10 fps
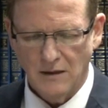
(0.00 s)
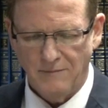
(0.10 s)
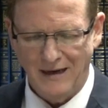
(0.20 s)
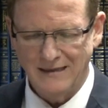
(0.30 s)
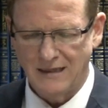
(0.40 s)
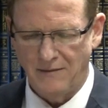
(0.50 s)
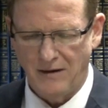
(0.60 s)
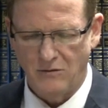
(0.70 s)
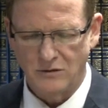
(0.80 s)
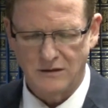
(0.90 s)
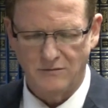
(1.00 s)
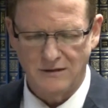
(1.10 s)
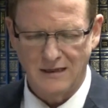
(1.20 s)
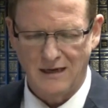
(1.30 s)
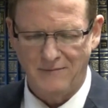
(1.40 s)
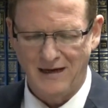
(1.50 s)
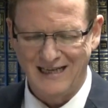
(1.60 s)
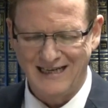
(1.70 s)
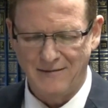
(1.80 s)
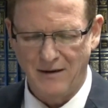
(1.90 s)
What's the reason? Amar
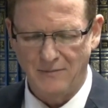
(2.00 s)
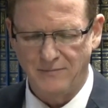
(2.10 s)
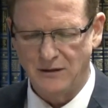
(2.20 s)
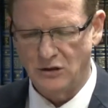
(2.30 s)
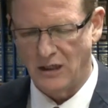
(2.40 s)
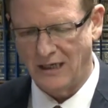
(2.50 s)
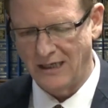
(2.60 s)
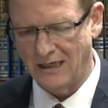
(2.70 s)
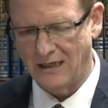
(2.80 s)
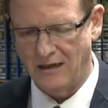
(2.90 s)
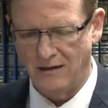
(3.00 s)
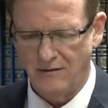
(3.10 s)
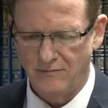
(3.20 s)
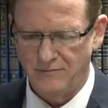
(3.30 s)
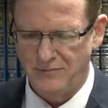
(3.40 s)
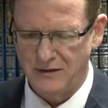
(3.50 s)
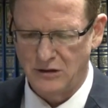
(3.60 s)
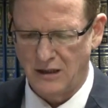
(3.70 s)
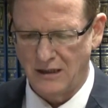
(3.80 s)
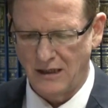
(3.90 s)
le gamar bisharecha,
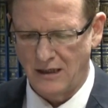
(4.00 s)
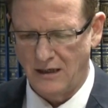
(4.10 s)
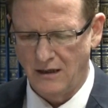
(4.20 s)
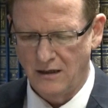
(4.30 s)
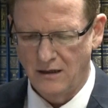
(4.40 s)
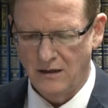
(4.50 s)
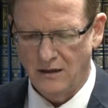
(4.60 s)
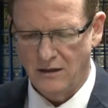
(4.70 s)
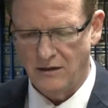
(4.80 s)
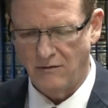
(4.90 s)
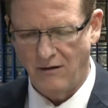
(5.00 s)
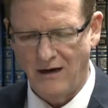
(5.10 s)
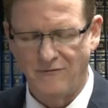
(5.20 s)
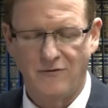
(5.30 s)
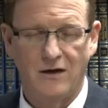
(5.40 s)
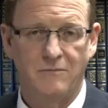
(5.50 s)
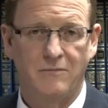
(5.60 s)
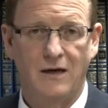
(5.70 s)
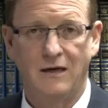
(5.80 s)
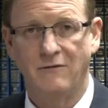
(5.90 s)
bisharecha. He derived
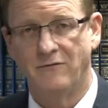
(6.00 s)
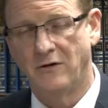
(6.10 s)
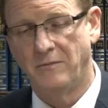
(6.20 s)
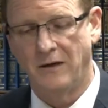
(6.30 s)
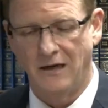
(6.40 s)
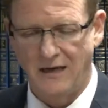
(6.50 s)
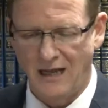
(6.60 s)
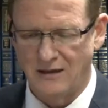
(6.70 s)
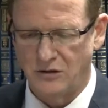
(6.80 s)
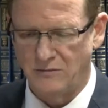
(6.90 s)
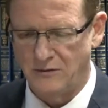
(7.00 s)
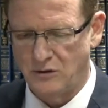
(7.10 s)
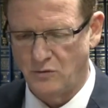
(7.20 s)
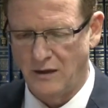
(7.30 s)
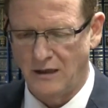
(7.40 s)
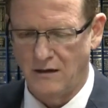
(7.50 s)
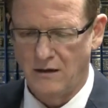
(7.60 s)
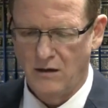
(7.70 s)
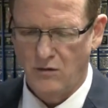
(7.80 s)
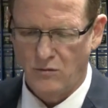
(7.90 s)
by verbal analogy between
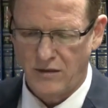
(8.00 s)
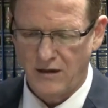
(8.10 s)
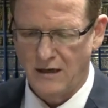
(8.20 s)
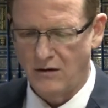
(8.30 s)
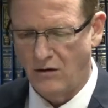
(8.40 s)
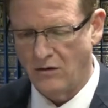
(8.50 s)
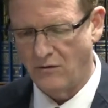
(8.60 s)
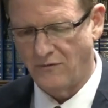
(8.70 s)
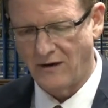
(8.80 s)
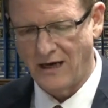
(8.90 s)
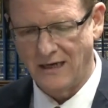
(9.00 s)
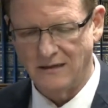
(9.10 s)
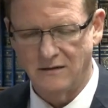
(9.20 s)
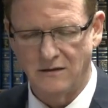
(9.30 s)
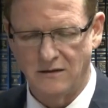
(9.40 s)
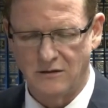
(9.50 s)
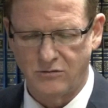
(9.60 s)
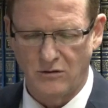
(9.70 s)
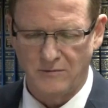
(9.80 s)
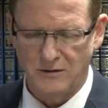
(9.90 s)
within all your gate in
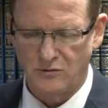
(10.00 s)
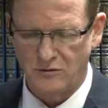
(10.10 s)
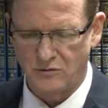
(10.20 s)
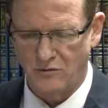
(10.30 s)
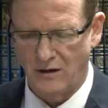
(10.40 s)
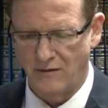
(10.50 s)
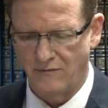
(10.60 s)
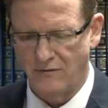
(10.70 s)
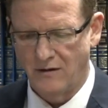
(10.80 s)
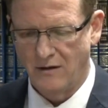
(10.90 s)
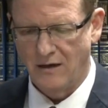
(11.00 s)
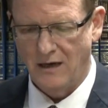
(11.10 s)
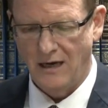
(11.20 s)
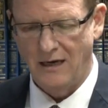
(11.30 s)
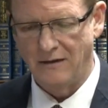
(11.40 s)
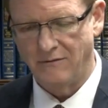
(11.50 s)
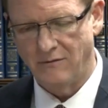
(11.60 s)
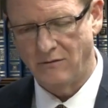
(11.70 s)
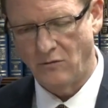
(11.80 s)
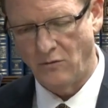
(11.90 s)
Deuteronomy 12 and
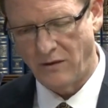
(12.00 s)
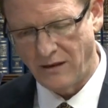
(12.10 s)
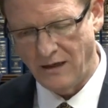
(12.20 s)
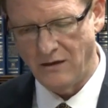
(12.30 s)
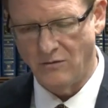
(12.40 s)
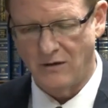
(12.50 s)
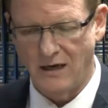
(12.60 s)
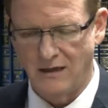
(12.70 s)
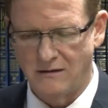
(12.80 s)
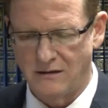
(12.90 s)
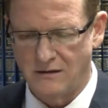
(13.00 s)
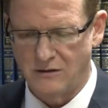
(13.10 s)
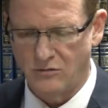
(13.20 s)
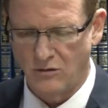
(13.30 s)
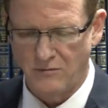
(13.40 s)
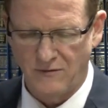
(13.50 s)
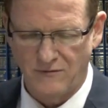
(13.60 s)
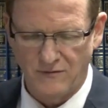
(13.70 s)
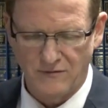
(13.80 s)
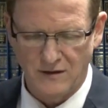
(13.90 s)
within your gate in Deuteronomy
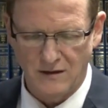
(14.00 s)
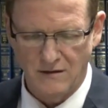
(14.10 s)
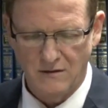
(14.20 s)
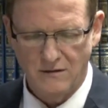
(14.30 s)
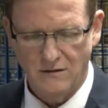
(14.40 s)
15.